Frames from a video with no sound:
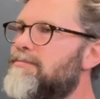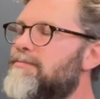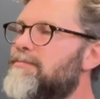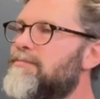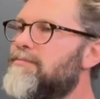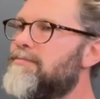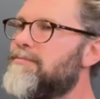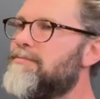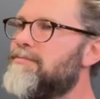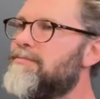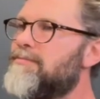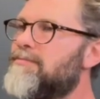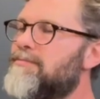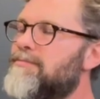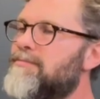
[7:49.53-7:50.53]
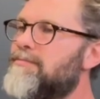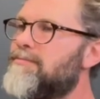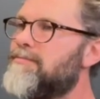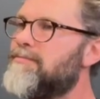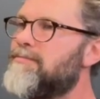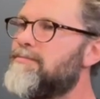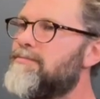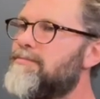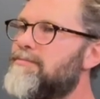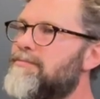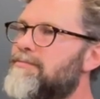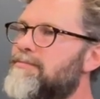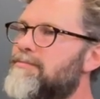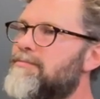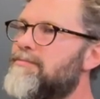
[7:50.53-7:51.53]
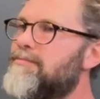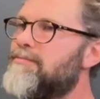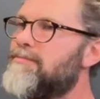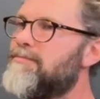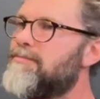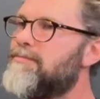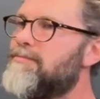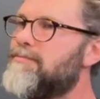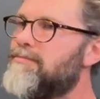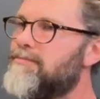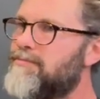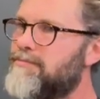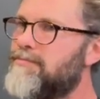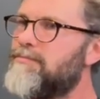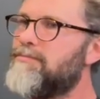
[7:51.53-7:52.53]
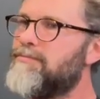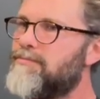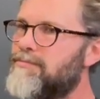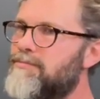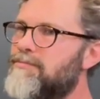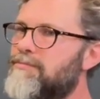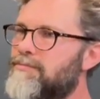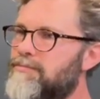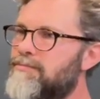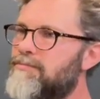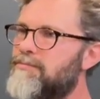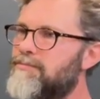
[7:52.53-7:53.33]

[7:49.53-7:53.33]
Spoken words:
[no speech]